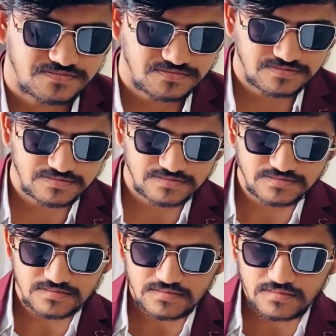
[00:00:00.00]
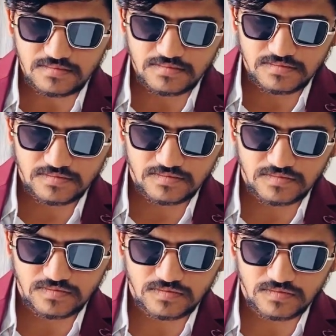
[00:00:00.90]

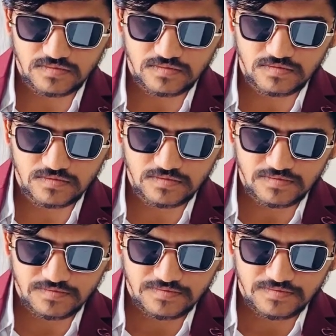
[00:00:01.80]
Nobody speaks.